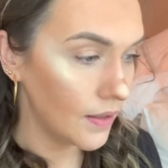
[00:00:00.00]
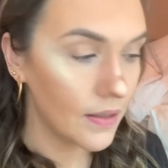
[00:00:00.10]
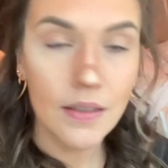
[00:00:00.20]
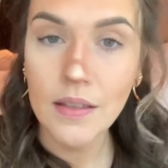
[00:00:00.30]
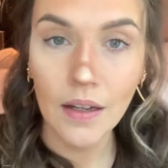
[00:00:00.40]

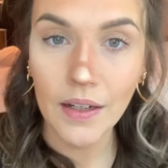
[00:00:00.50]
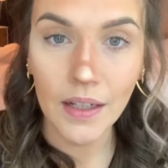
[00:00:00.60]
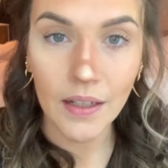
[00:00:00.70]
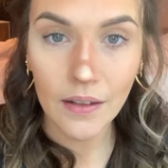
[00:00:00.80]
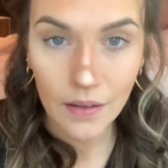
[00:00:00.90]

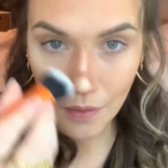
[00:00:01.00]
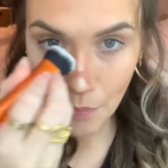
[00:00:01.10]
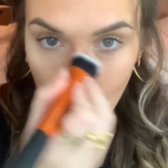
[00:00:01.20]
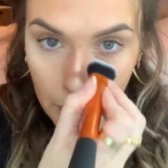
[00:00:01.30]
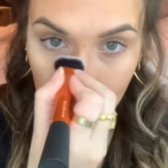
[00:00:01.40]
stunning,
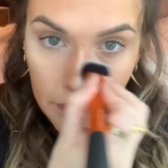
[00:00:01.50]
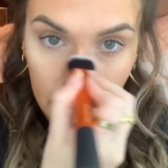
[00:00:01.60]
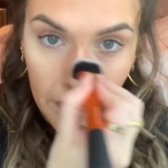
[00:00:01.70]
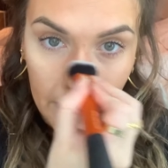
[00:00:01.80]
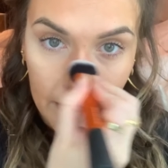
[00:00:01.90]
beautiful
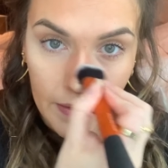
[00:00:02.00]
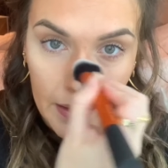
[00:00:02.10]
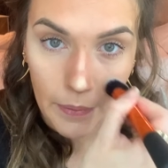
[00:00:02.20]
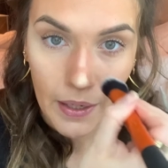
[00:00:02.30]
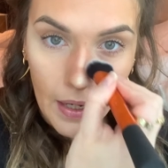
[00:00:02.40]
faces anyway,